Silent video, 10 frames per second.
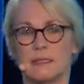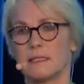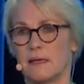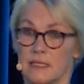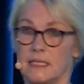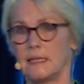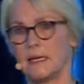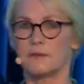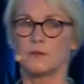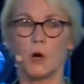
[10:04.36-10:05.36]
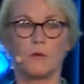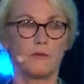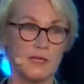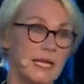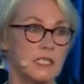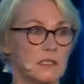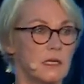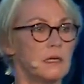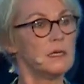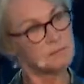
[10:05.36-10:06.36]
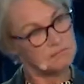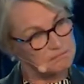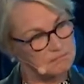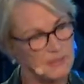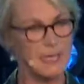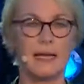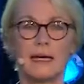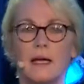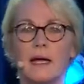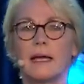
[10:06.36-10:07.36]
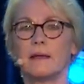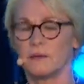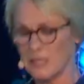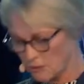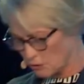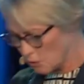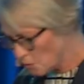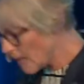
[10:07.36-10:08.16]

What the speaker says: and 17. That's our foundation. And then I assume